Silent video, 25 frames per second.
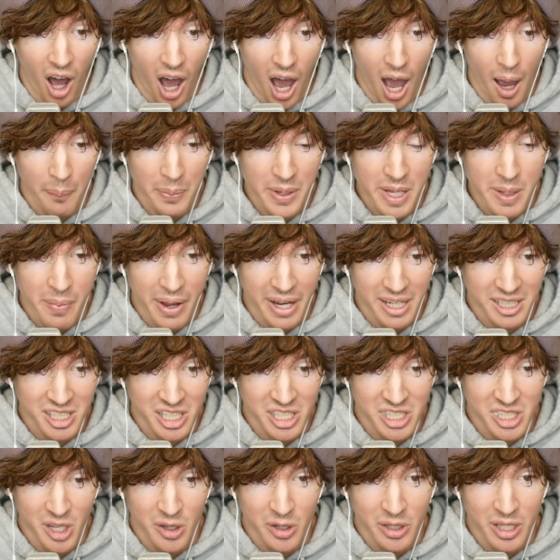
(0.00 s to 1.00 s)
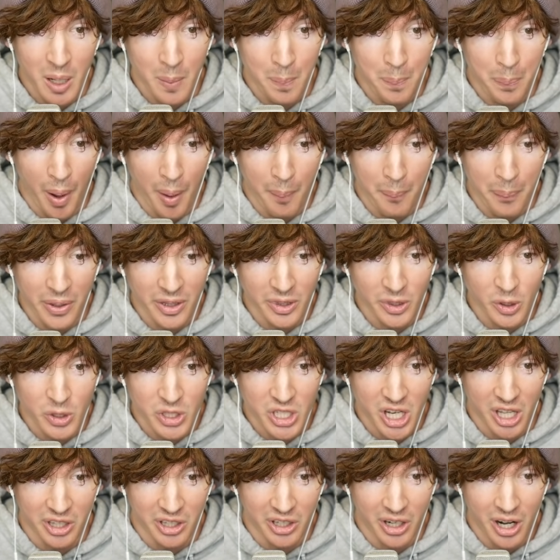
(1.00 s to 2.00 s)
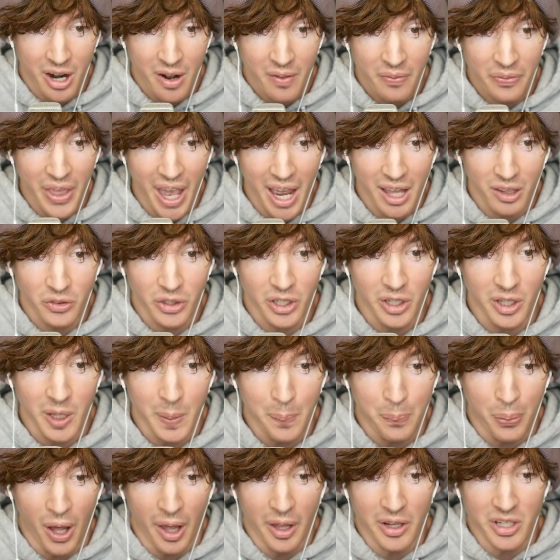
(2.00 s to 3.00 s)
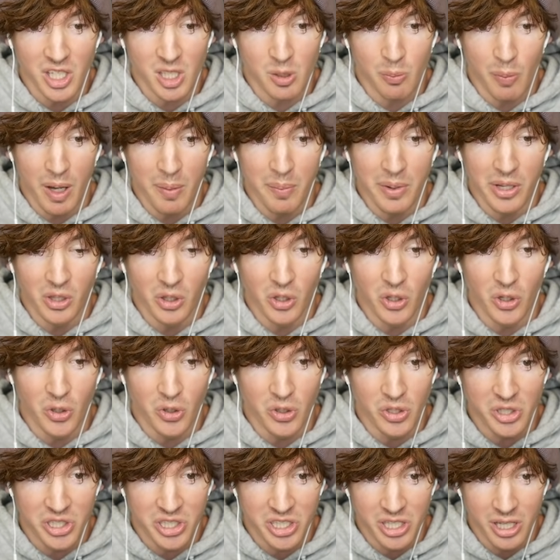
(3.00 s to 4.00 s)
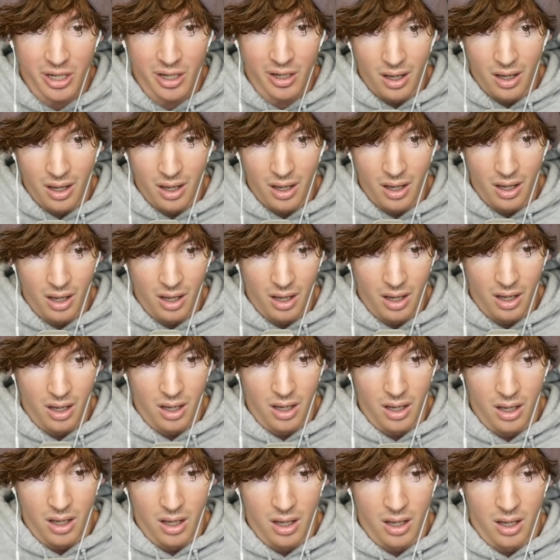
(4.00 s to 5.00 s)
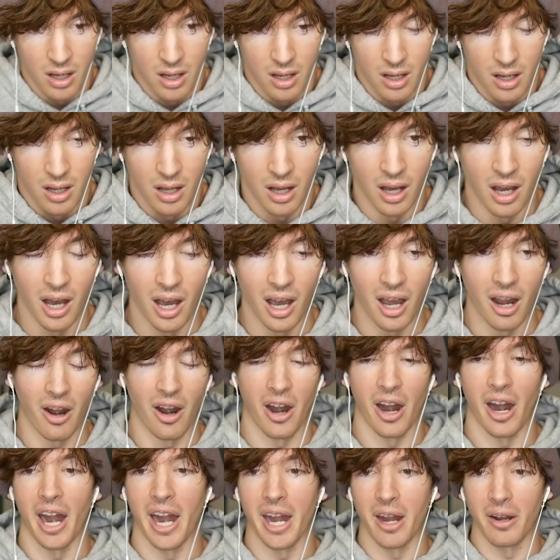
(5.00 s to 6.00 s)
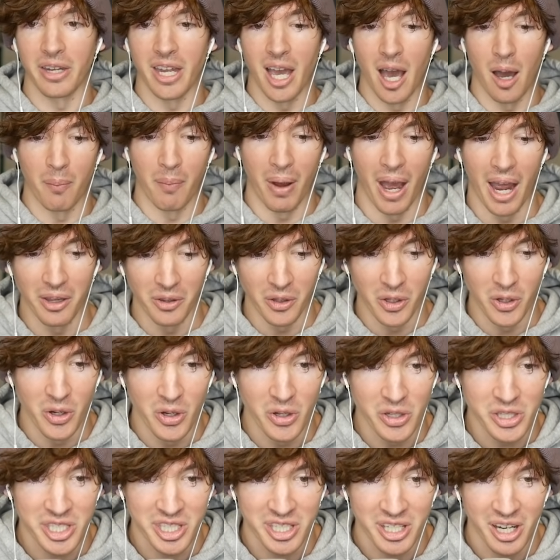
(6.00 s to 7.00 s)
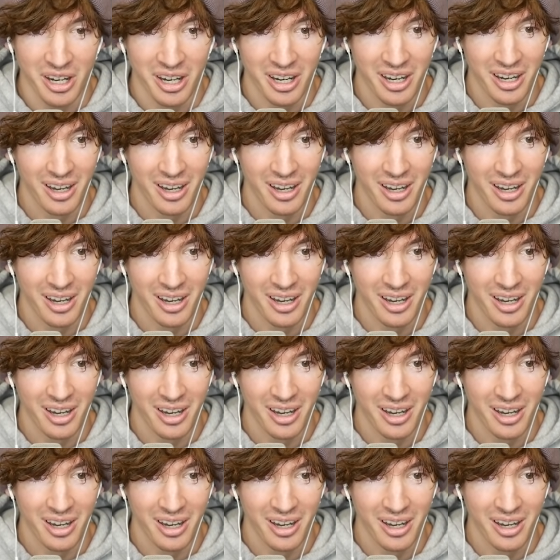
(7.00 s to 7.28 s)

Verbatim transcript: obby makes it so you can bump into each other? That literally probably just made me lose. Oh, alright, yep, I lose.